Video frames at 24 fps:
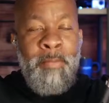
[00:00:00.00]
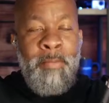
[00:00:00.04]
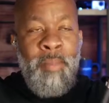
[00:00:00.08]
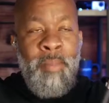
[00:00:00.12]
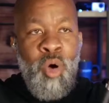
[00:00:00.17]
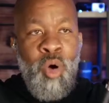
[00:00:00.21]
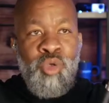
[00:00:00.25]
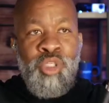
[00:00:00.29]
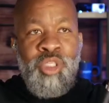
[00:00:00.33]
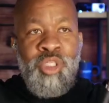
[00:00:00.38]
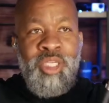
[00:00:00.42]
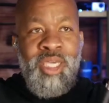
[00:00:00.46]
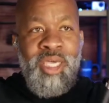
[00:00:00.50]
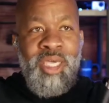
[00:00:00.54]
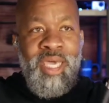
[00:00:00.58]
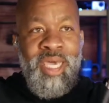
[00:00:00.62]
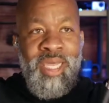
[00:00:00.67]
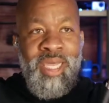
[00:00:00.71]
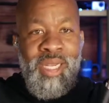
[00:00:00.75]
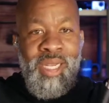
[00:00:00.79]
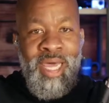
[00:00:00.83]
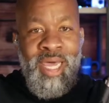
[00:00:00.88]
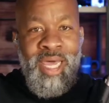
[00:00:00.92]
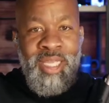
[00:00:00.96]
most
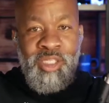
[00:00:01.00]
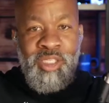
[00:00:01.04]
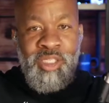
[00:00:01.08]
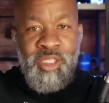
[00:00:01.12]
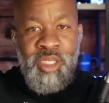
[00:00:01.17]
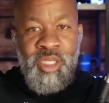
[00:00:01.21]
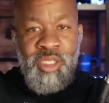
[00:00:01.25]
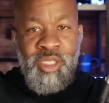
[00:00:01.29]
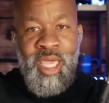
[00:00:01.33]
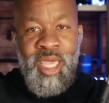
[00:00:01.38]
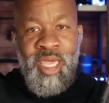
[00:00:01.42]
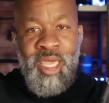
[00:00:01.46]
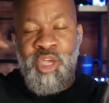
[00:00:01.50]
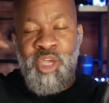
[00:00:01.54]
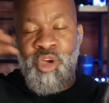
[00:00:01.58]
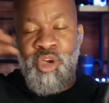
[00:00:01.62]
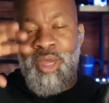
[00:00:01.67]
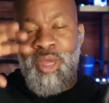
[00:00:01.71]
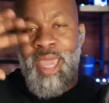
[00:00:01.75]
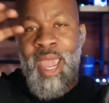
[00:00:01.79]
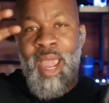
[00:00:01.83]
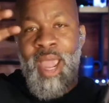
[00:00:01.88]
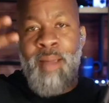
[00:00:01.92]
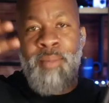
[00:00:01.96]
kit lenses, like
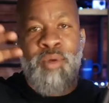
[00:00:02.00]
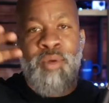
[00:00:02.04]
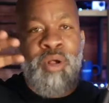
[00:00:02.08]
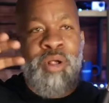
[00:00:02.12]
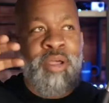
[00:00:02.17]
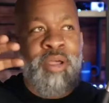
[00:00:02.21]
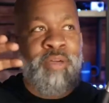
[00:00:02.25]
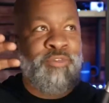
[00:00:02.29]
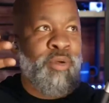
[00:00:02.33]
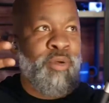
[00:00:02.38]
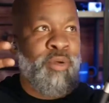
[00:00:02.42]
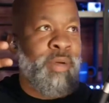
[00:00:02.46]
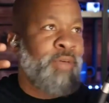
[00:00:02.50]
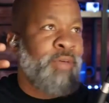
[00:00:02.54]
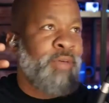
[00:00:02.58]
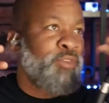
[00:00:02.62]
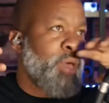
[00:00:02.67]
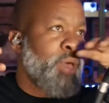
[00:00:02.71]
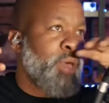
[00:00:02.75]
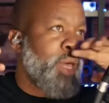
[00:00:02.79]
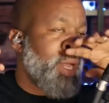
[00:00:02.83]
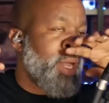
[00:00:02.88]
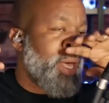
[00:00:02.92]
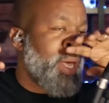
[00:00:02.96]
your camera, if
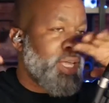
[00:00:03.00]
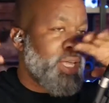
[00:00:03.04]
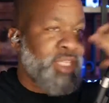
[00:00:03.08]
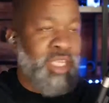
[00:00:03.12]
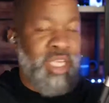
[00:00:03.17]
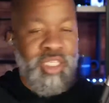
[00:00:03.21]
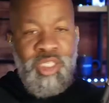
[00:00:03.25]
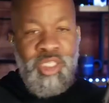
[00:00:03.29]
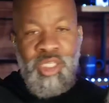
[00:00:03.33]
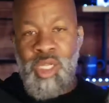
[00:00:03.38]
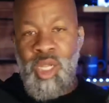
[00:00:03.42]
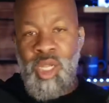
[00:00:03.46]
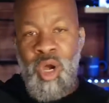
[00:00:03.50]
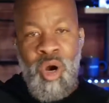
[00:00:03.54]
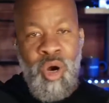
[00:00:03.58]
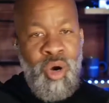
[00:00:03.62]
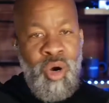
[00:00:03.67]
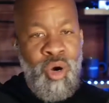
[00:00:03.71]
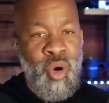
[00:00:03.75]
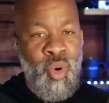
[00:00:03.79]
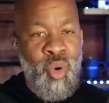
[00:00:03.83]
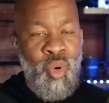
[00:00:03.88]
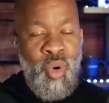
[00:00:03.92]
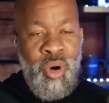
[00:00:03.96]
you get like a
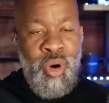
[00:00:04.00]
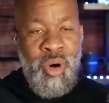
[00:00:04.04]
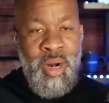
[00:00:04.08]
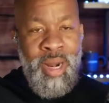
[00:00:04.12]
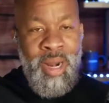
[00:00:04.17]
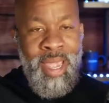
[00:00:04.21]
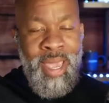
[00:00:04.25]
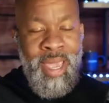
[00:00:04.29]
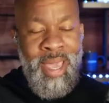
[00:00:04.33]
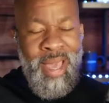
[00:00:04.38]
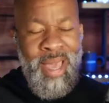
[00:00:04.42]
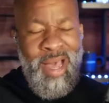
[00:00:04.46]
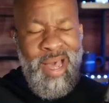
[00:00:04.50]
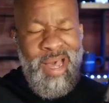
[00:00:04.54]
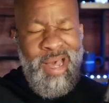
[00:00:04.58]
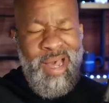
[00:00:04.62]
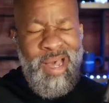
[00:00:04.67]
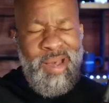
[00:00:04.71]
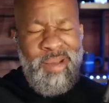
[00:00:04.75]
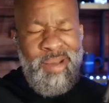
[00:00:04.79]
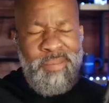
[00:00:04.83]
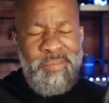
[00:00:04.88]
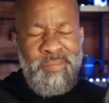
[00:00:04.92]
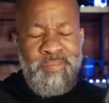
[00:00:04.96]
DSLR or a
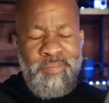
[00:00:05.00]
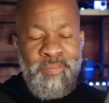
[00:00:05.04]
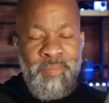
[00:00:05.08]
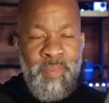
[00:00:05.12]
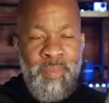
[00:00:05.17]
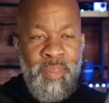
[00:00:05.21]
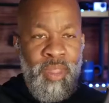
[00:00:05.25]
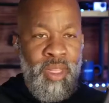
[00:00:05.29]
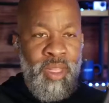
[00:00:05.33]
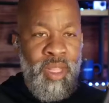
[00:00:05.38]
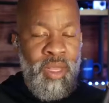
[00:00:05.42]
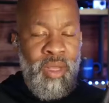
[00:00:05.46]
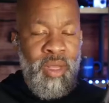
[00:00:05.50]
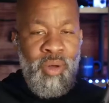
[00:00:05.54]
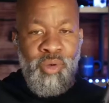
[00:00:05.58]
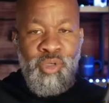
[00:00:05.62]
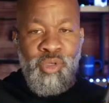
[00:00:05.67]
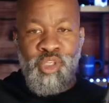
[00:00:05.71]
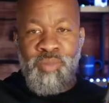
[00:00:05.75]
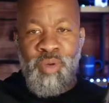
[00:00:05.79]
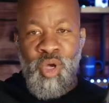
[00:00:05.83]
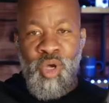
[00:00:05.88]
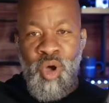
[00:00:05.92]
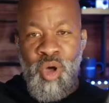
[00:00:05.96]

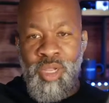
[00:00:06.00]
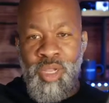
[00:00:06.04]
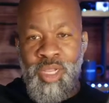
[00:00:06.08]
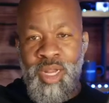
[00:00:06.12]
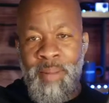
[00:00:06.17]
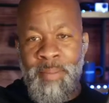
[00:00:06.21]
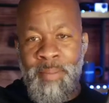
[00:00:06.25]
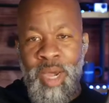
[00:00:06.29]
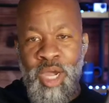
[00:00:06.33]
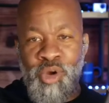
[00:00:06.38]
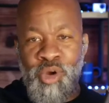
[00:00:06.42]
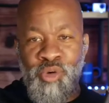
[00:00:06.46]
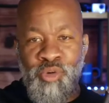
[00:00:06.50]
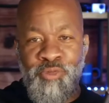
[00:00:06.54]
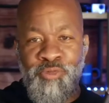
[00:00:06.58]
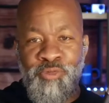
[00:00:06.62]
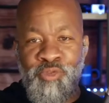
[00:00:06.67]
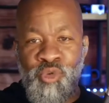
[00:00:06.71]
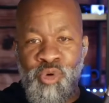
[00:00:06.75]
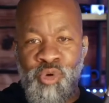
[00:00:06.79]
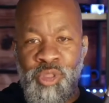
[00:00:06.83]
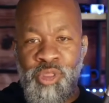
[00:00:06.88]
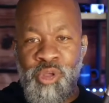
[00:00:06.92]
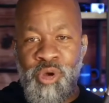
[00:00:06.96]
a micro
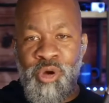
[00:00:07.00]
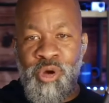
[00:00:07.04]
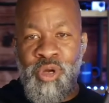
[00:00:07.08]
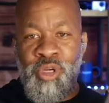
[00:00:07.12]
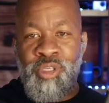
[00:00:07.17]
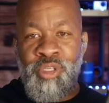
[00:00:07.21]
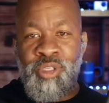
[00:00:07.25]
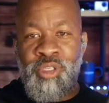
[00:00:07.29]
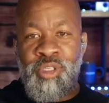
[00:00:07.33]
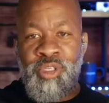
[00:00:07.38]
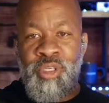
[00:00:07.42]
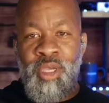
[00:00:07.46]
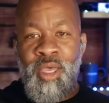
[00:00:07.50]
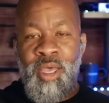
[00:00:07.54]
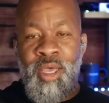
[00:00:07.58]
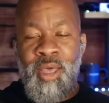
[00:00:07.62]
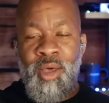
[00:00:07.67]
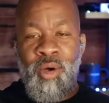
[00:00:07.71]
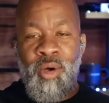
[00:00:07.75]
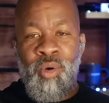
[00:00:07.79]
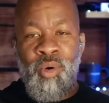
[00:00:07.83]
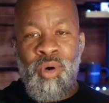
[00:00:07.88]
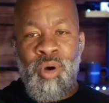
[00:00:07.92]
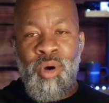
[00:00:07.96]
four thirds
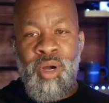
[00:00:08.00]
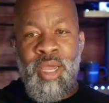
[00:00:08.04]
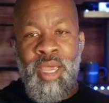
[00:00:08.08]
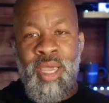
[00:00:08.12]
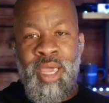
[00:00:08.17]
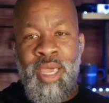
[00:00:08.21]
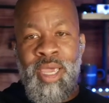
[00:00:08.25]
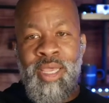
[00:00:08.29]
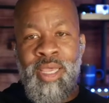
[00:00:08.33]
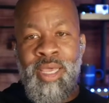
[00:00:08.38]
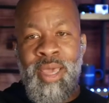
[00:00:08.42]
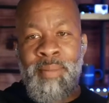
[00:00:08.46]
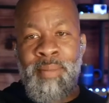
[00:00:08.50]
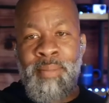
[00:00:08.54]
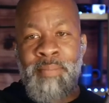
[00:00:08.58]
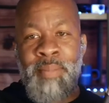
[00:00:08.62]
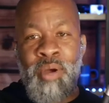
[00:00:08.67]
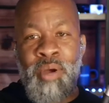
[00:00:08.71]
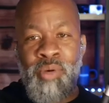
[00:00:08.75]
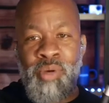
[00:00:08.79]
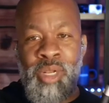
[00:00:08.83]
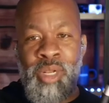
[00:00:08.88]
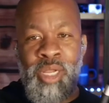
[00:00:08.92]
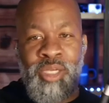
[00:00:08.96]
or a
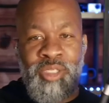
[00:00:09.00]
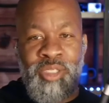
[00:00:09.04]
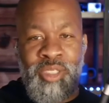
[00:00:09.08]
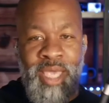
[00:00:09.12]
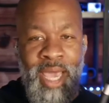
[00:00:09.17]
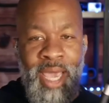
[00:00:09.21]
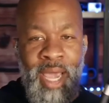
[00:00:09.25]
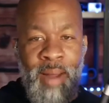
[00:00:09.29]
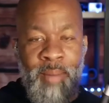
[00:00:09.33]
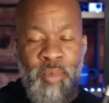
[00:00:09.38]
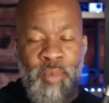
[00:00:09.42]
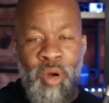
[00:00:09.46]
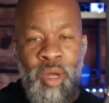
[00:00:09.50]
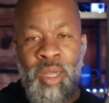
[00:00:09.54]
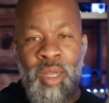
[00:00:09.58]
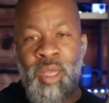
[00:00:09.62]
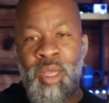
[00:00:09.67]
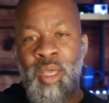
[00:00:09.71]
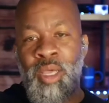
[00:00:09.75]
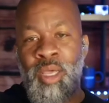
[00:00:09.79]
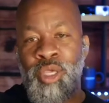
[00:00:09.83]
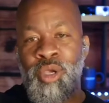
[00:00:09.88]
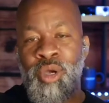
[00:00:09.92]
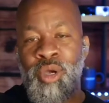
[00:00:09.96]
mirrorless camera,
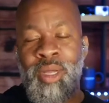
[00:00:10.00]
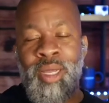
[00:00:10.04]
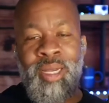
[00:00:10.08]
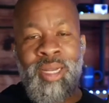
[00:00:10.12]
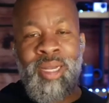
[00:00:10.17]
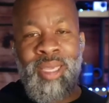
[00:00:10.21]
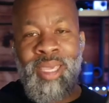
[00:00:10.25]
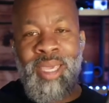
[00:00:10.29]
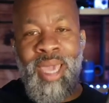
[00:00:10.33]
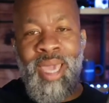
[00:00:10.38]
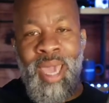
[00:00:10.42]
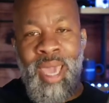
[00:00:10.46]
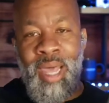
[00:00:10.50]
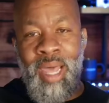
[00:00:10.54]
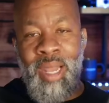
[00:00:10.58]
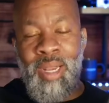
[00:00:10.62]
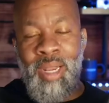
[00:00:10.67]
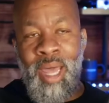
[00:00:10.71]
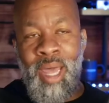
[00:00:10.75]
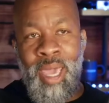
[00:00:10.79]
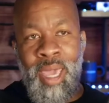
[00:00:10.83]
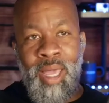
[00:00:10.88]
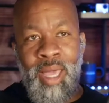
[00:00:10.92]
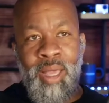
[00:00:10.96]
you're gonna
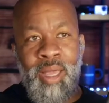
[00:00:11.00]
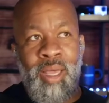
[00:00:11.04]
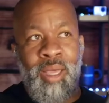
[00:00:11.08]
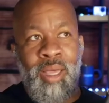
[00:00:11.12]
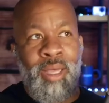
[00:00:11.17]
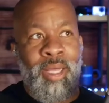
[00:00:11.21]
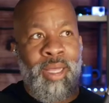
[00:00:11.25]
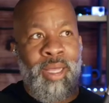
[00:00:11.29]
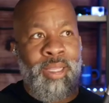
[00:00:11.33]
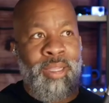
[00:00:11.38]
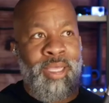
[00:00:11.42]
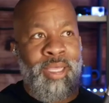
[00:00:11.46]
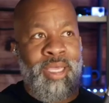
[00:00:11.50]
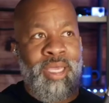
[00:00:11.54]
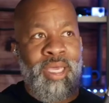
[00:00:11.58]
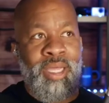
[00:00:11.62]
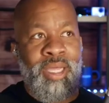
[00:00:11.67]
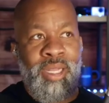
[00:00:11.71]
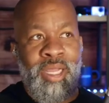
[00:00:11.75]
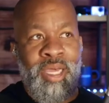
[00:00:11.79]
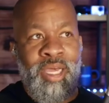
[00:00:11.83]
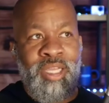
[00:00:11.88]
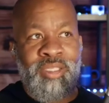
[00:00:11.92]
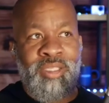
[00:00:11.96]
get like the
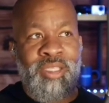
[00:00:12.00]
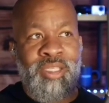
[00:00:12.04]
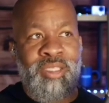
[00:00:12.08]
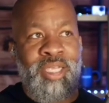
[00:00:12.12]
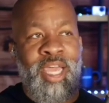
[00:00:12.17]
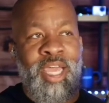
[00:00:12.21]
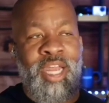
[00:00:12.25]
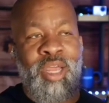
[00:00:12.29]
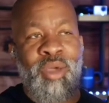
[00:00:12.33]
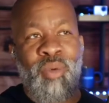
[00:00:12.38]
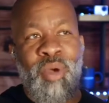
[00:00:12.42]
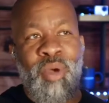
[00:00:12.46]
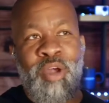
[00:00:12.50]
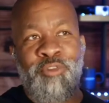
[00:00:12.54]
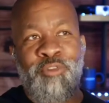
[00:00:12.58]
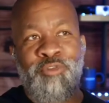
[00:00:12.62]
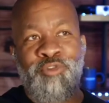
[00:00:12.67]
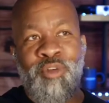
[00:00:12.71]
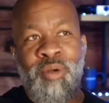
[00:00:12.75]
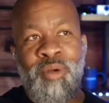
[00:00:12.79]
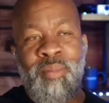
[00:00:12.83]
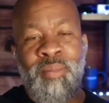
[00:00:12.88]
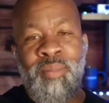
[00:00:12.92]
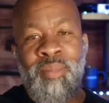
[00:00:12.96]
kit lens is anywhere
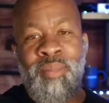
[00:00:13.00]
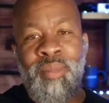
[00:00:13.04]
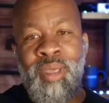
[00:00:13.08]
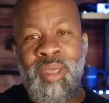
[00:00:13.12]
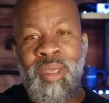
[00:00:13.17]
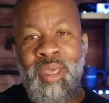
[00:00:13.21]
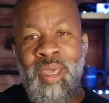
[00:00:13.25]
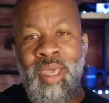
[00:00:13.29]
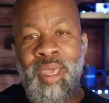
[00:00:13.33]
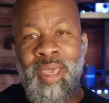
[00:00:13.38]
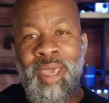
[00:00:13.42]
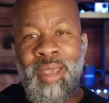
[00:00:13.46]
from